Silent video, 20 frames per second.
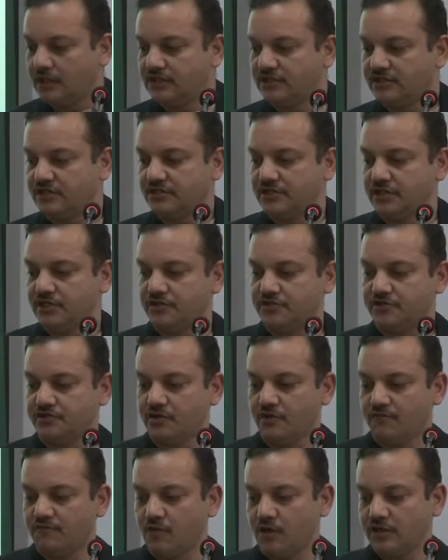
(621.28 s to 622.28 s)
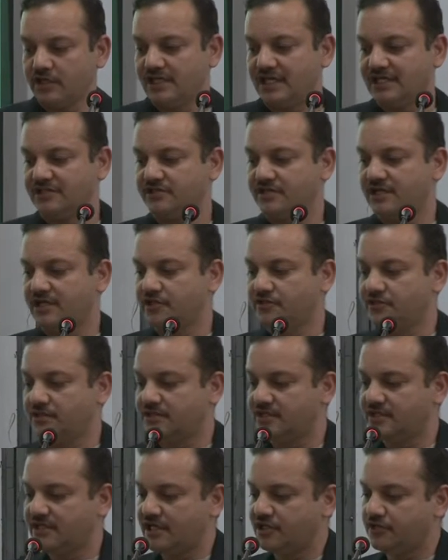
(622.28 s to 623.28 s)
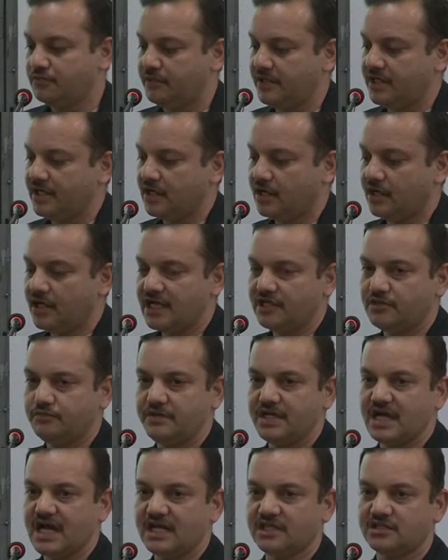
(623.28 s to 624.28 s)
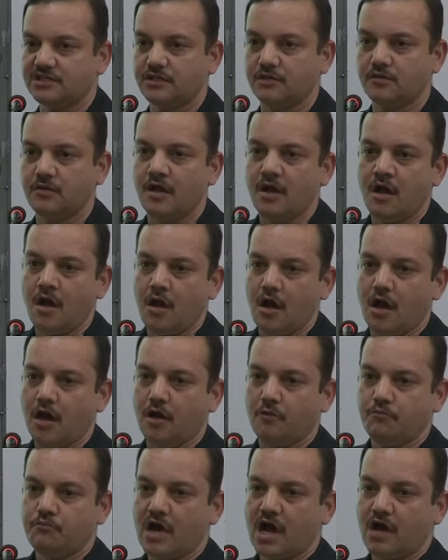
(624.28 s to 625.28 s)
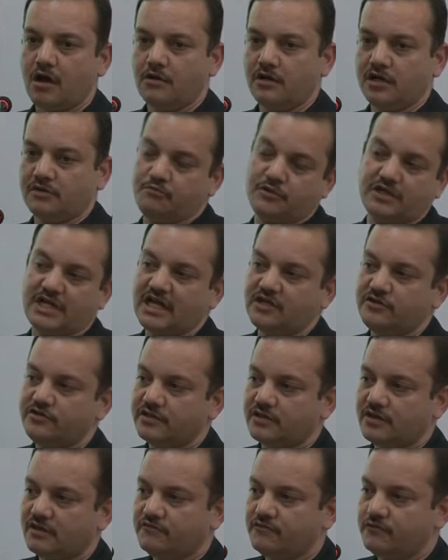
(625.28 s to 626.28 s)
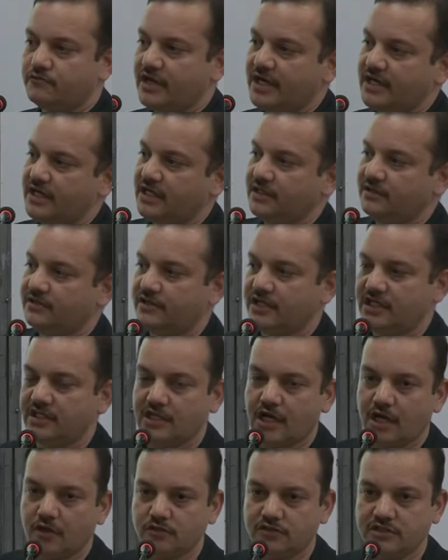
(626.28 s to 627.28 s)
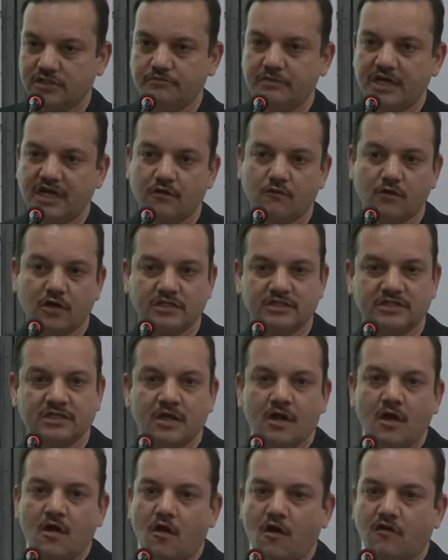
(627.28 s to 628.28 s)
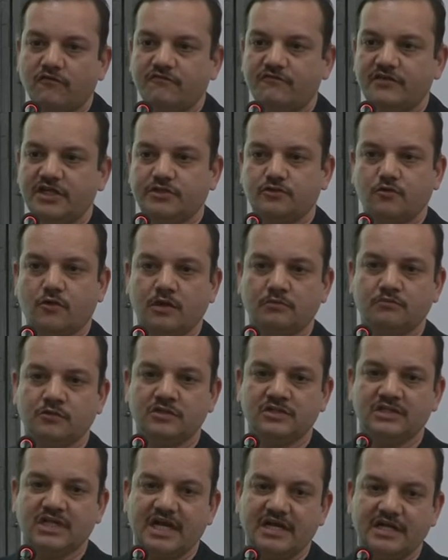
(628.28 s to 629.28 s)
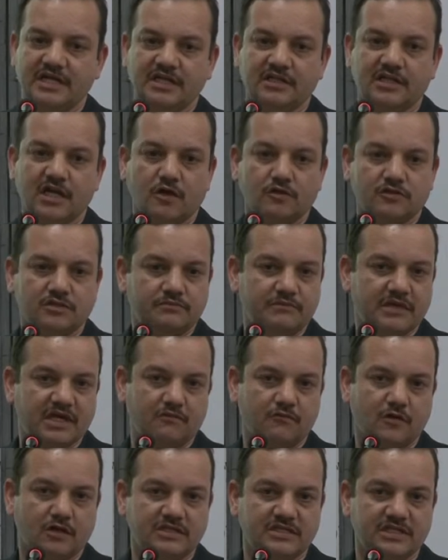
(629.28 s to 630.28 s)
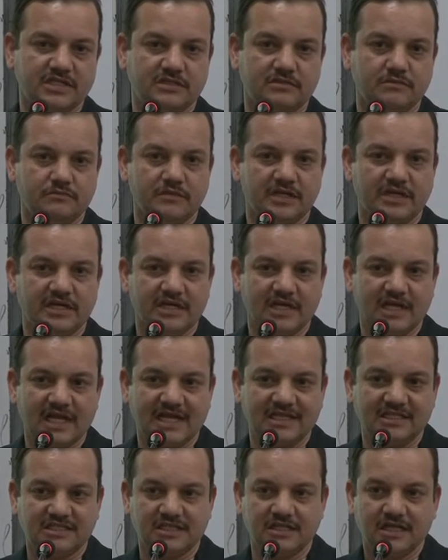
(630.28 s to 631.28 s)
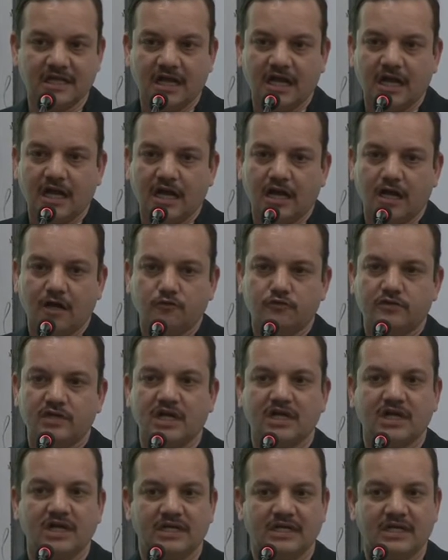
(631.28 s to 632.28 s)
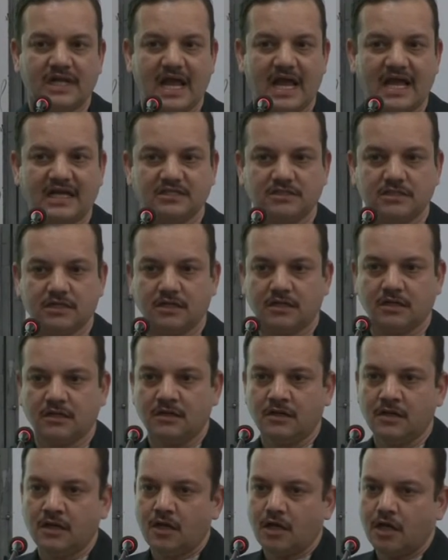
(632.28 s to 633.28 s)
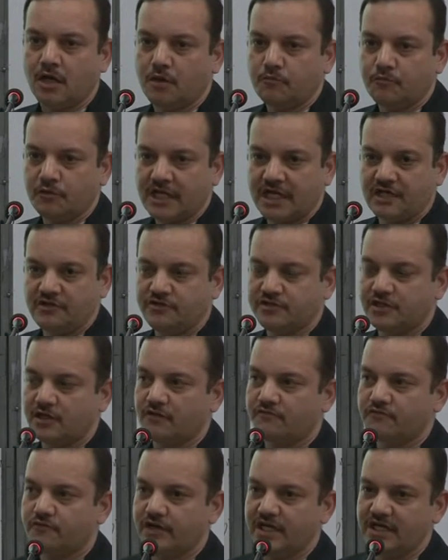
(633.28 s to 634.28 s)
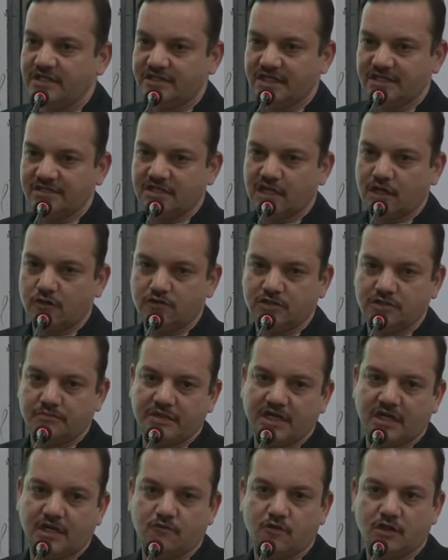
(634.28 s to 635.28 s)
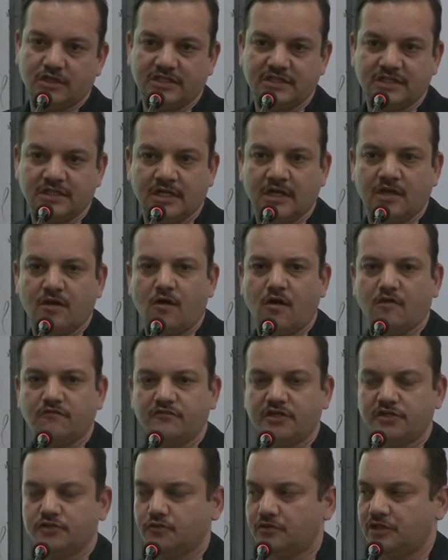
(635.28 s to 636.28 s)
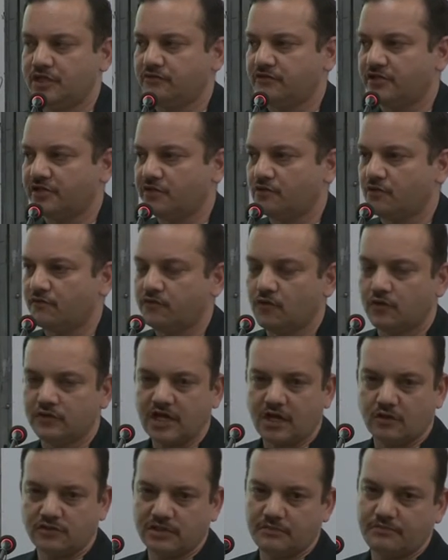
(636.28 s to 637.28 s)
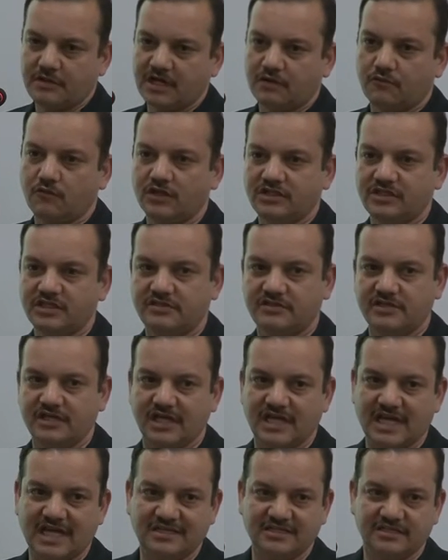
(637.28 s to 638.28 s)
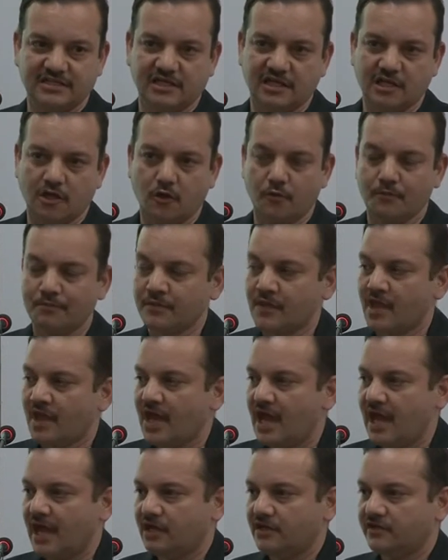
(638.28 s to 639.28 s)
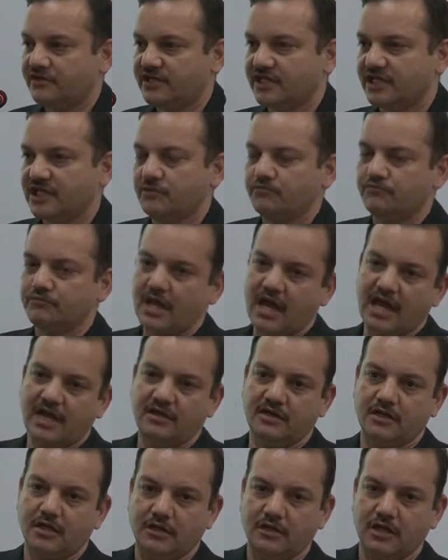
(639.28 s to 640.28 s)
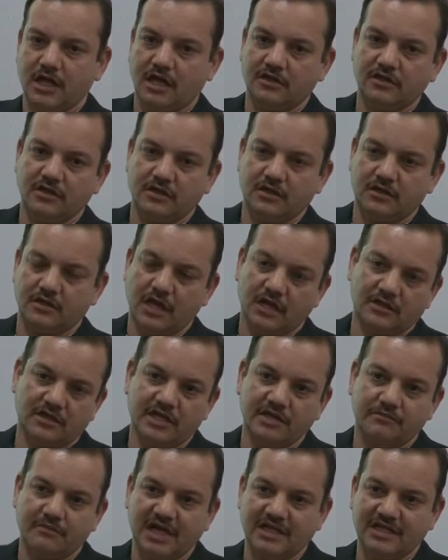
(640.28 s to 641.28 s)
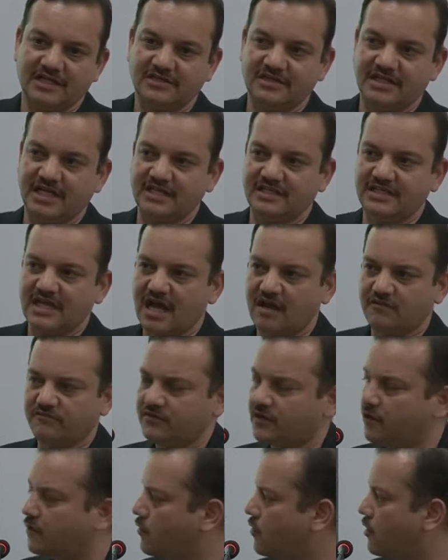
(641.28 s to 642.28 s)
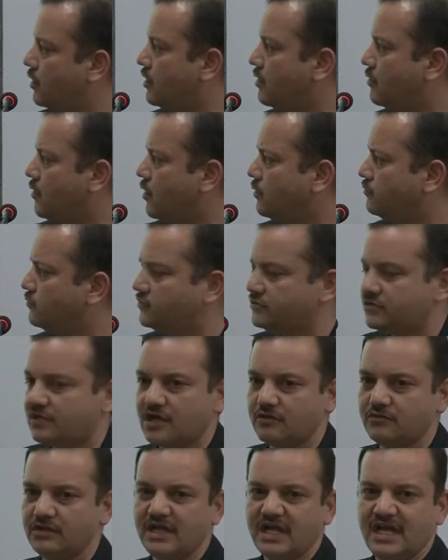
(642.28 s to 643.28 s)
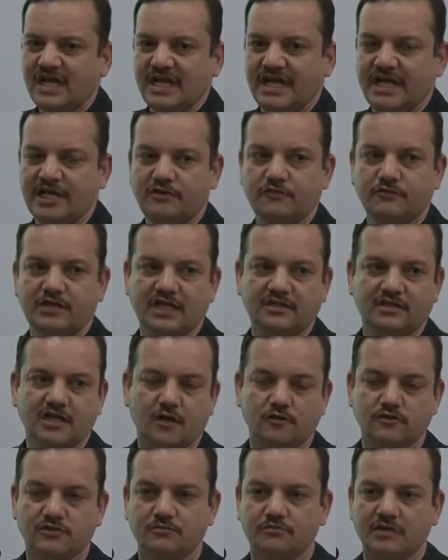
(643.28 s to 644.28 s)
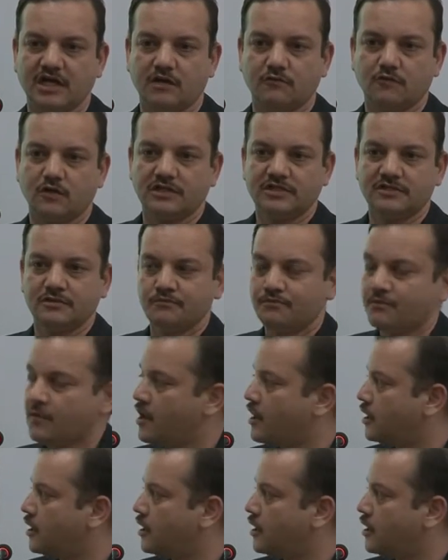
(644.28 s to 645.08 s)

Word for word: This is the history of water legislations in HP. HP has a power potential of 23,000 megawatts, of which almost 19,000 megawatts is realized. Uttarakhand has a potential of 26,000 megawatts, of which only 3,000 or 4,000 megawatts is realized till now. And Sikkim and the other Himalayan states have almost around 8,000 to 10,000 megawatts.